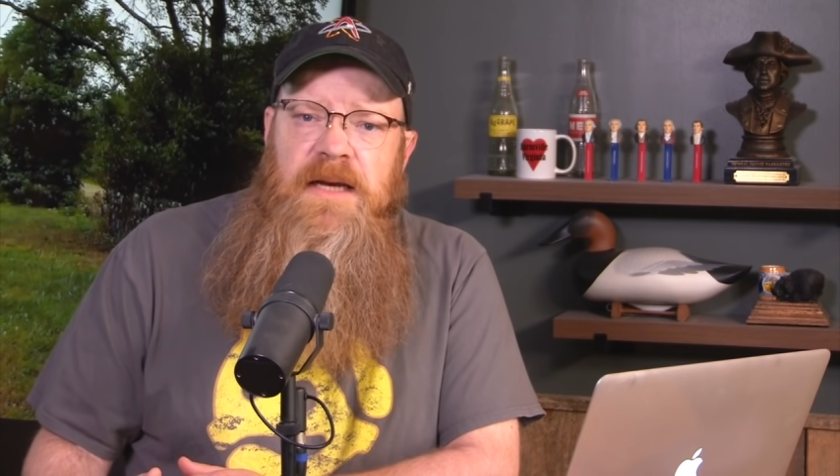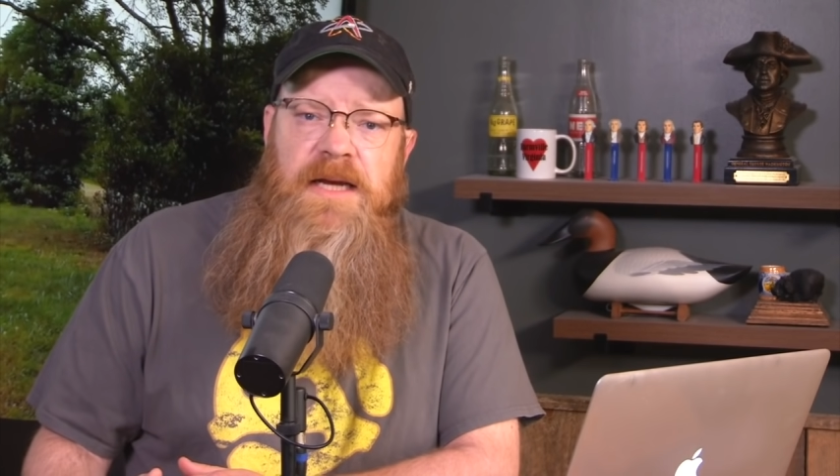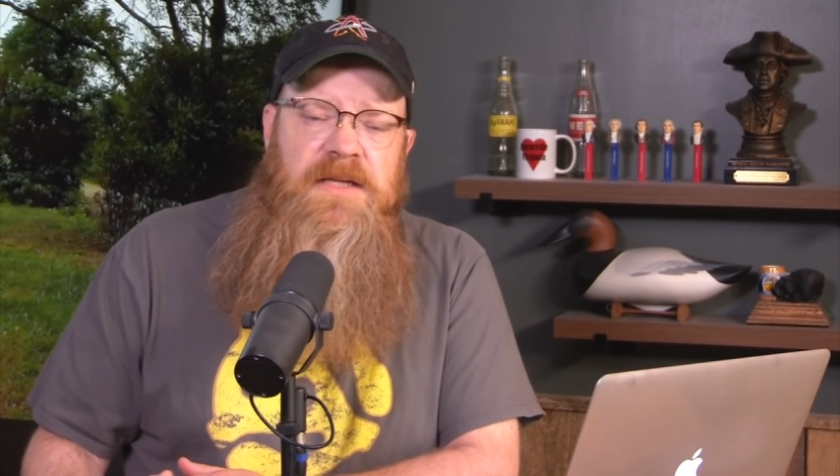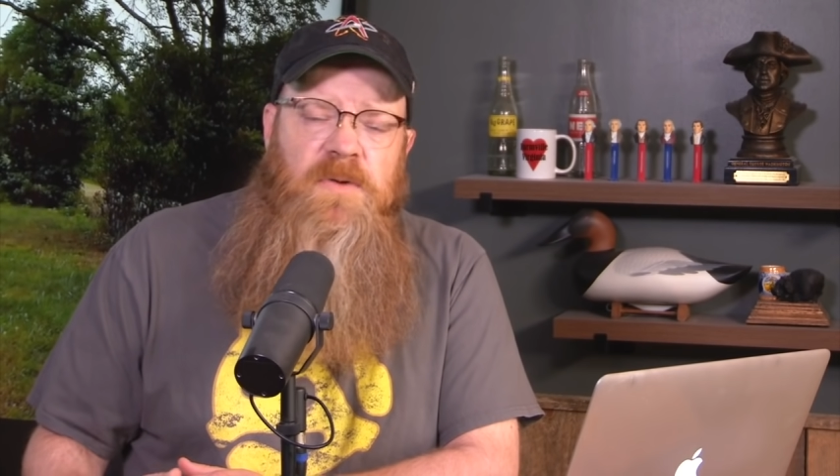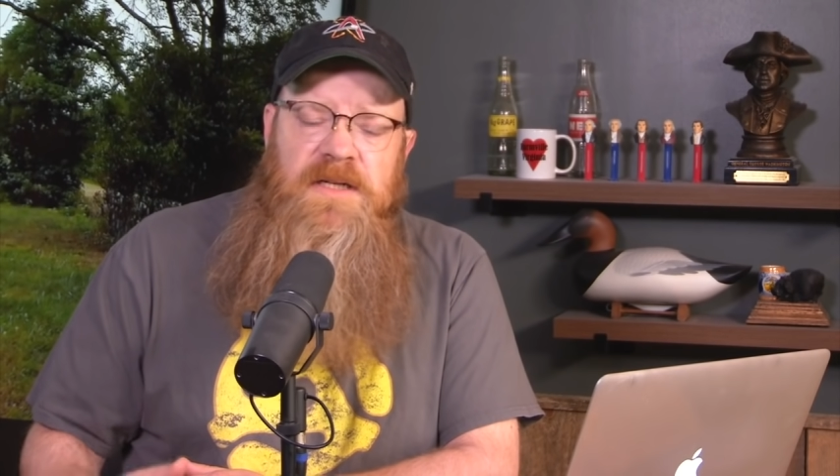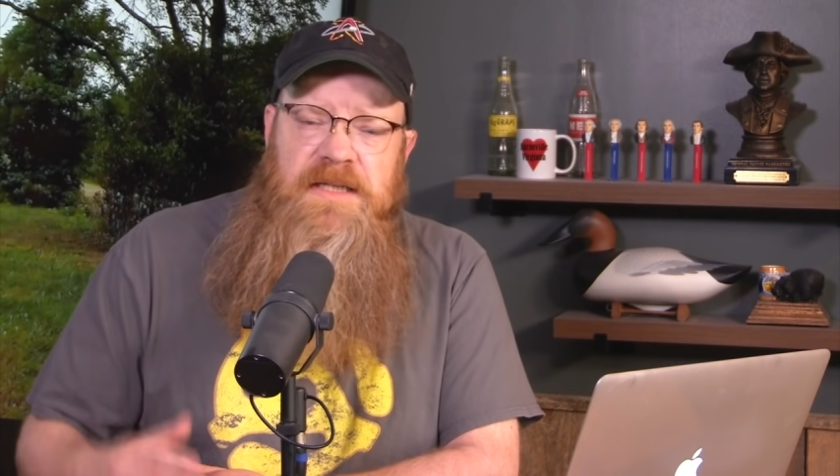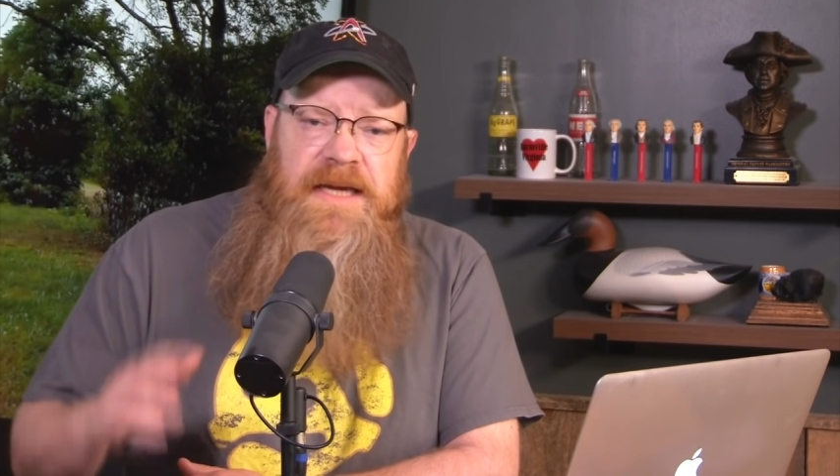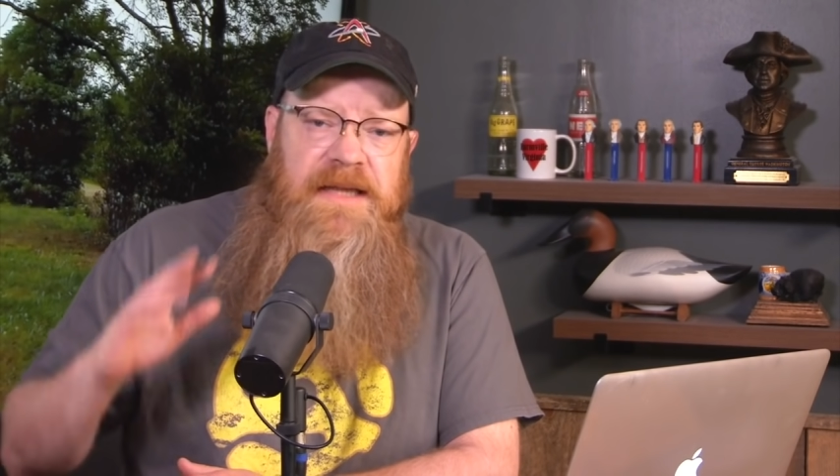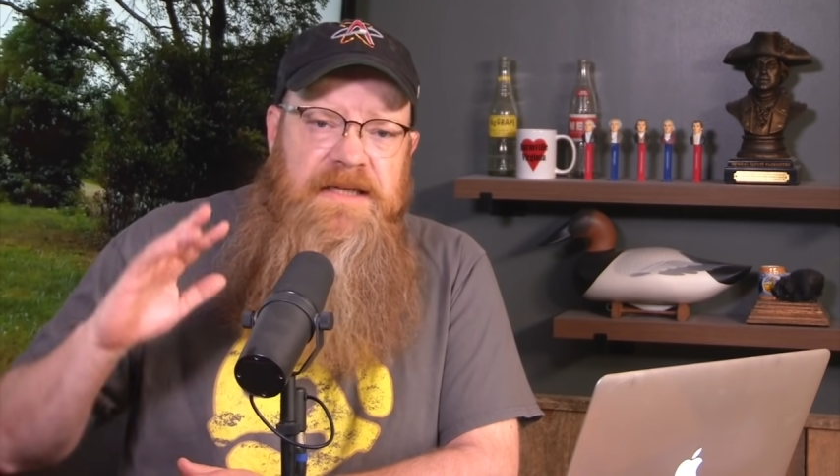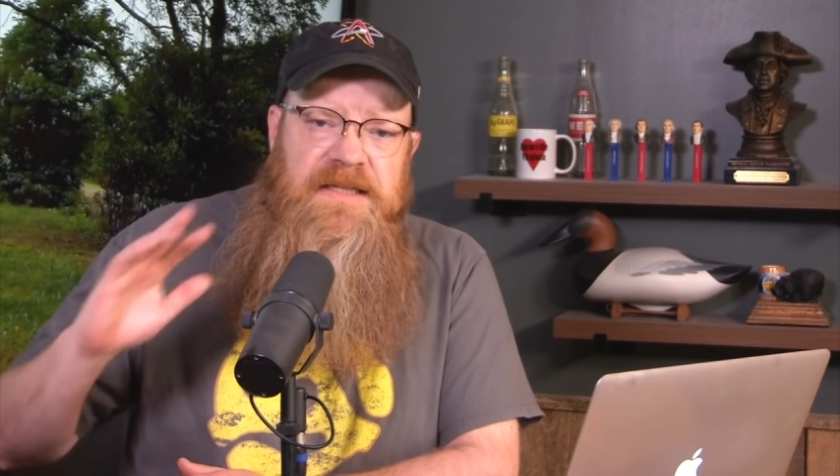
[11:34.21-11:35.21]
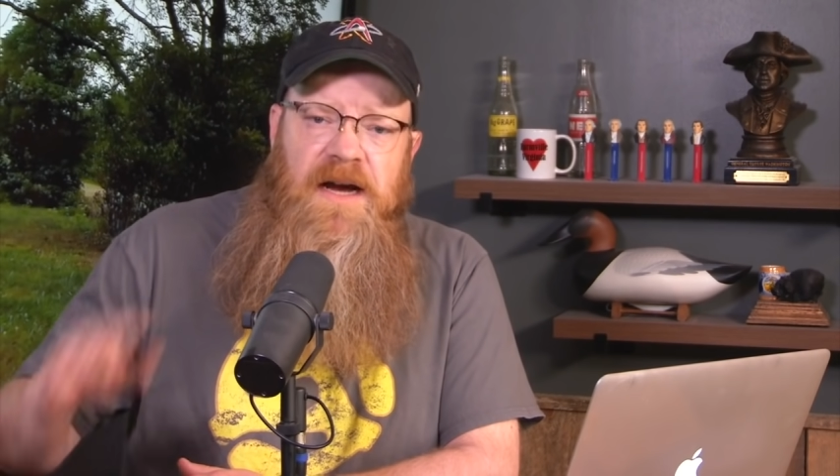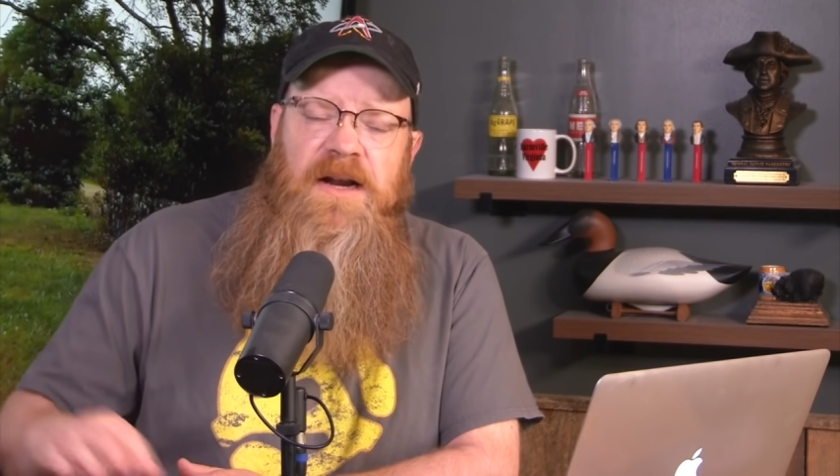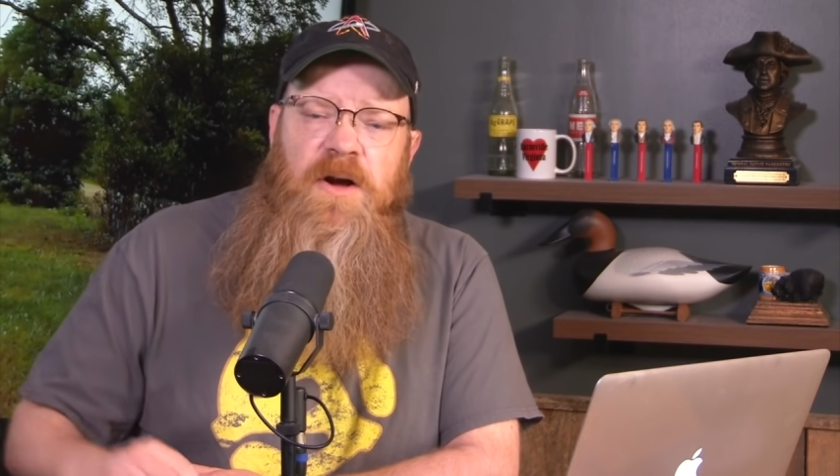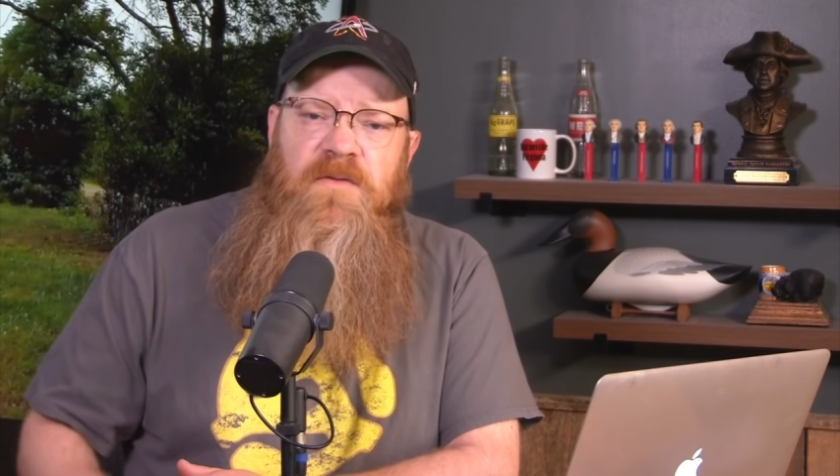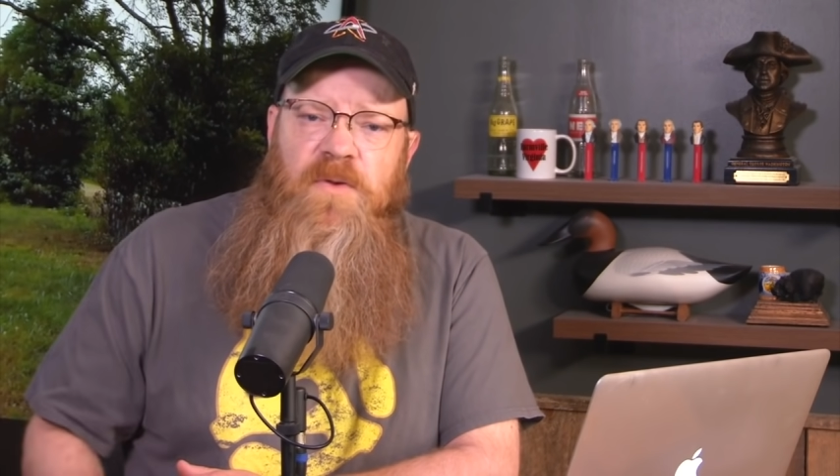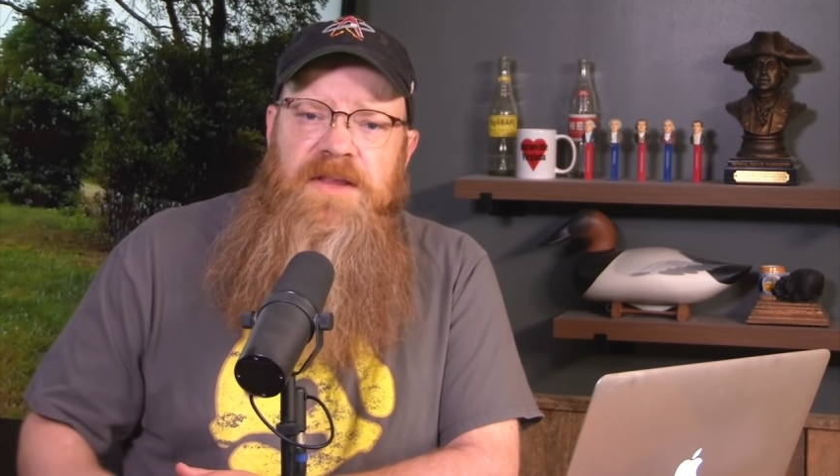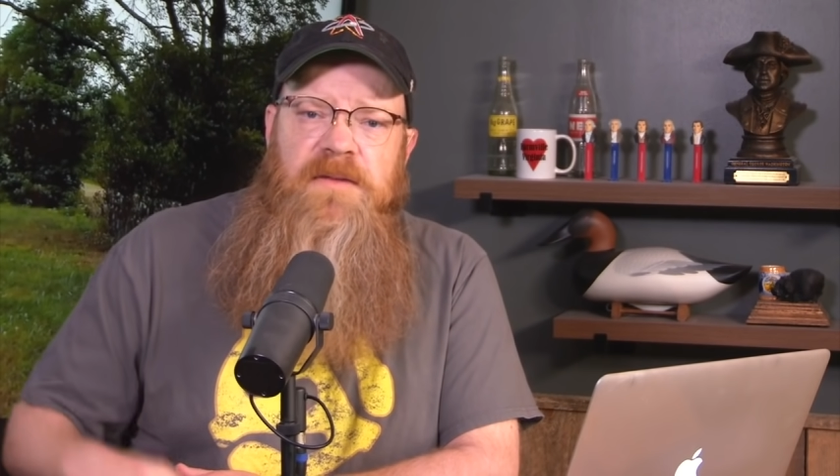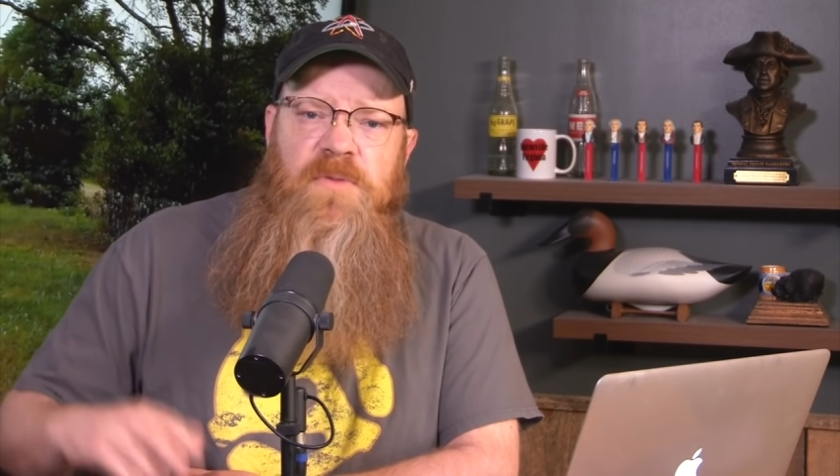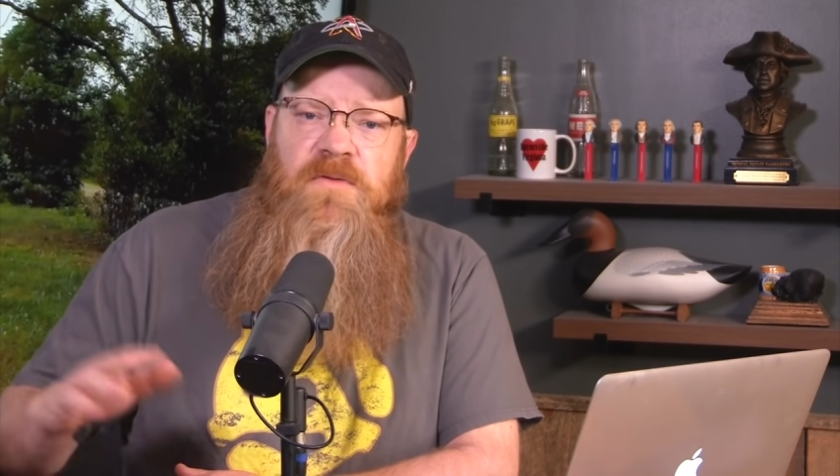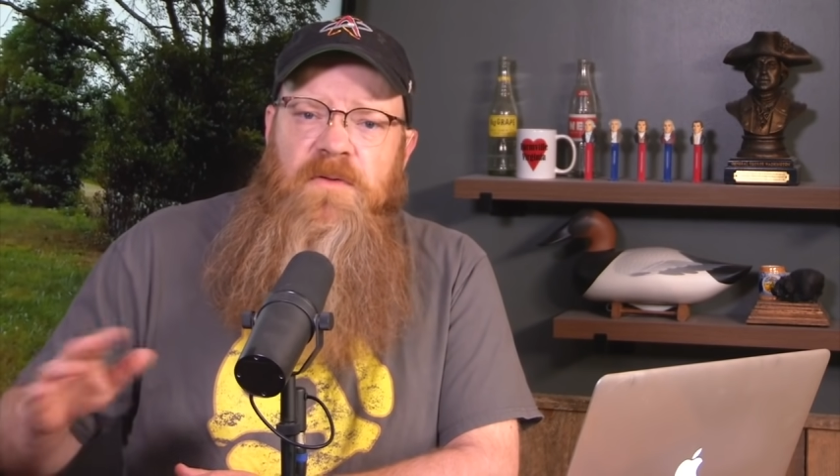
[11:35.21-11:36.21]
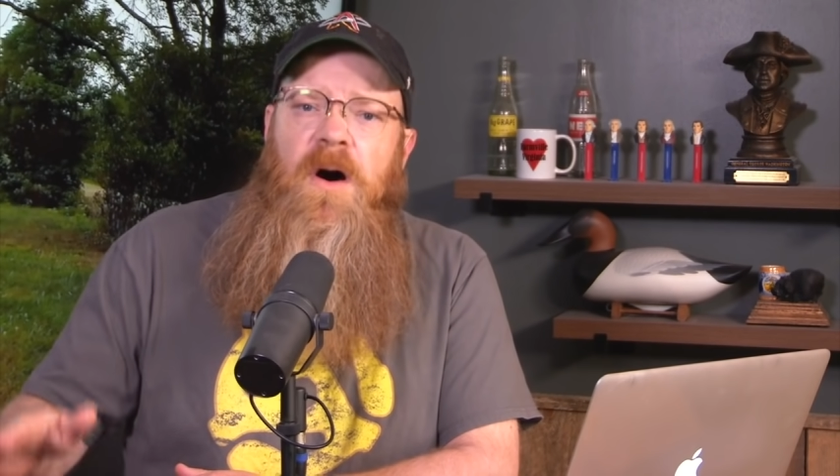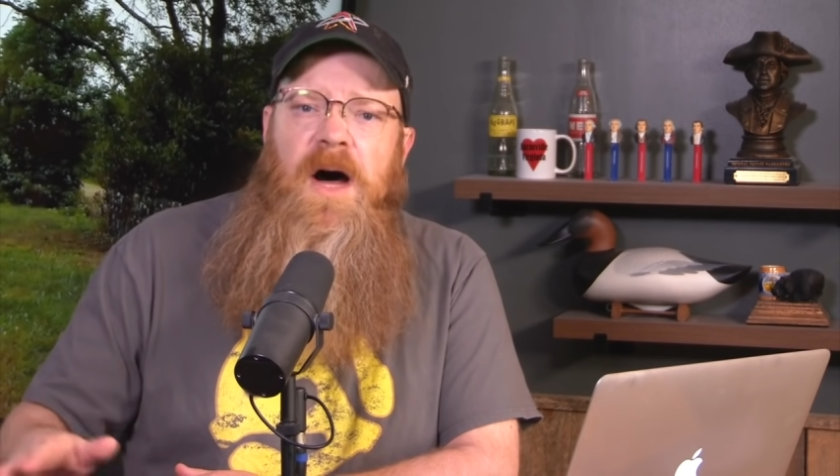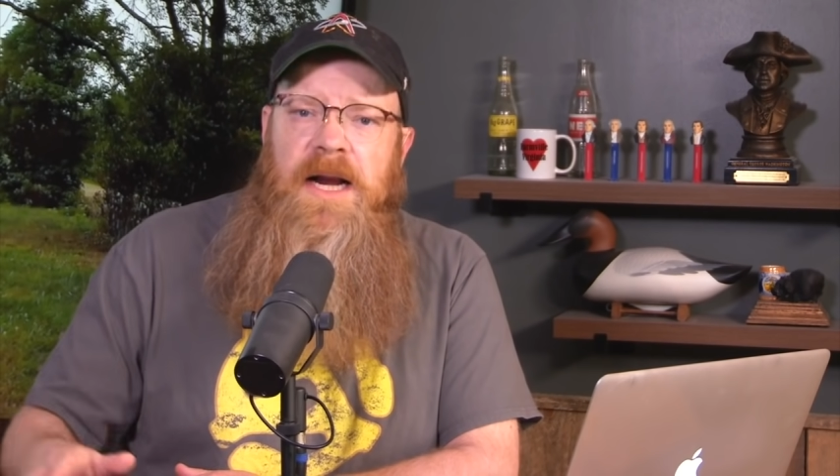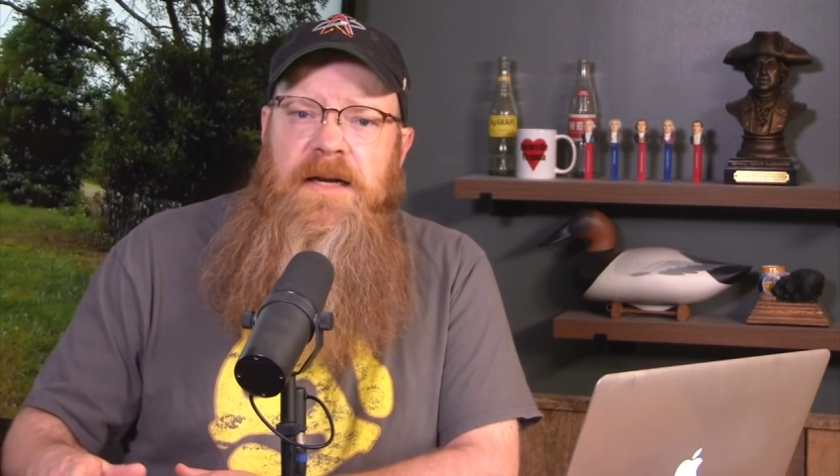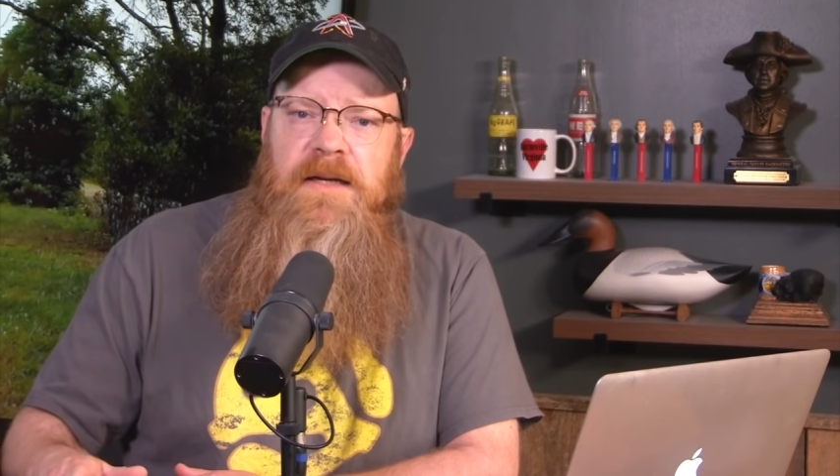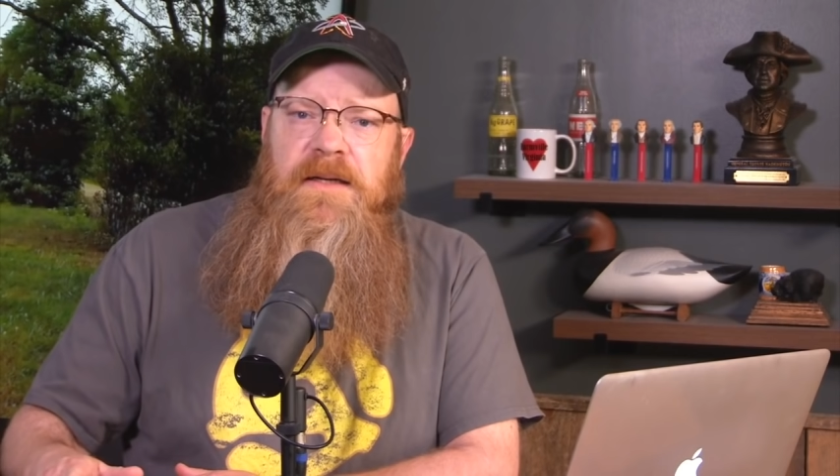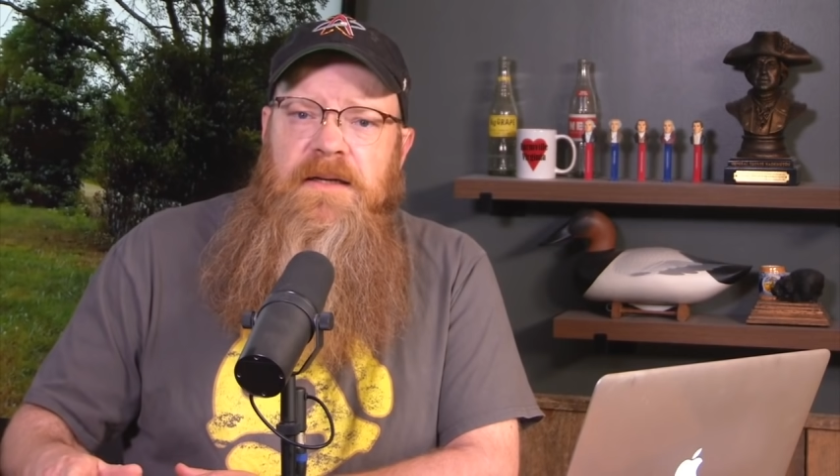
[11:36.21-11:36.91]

He just wants to get this done and over with and move on.